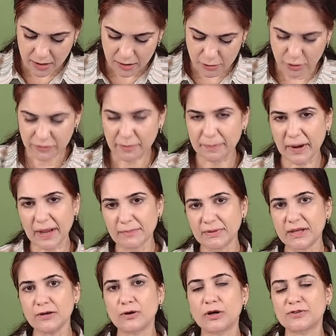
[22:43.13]
You have the
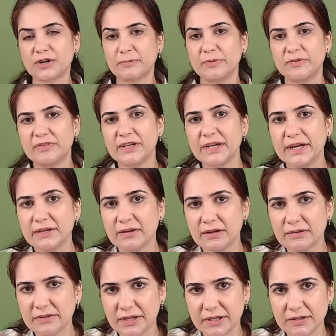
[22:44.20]
primary contract between the debtor
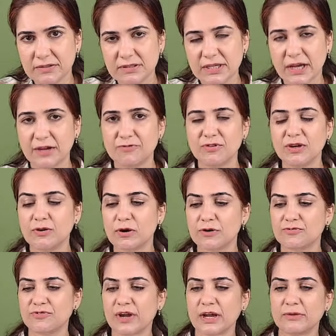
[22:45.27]
and creditor, secondary
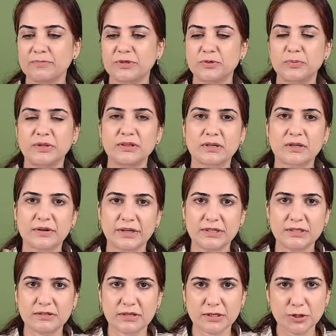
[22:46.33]
contract between the
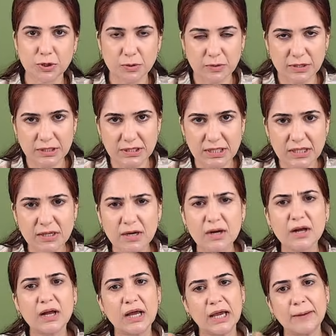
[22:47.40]
creditor and surety,
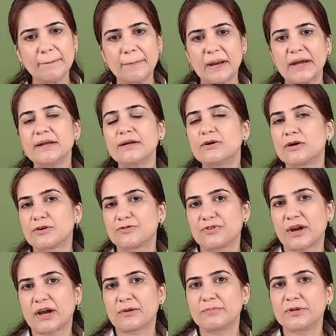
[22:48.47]
implied
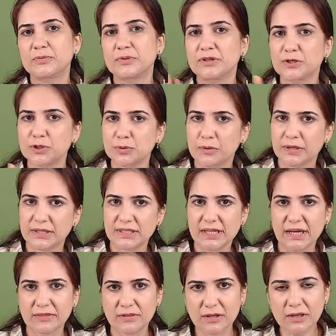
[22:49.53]
contract between the surety
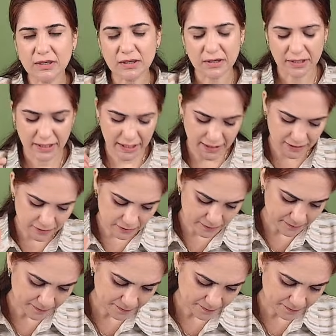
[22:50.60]
and the debtor.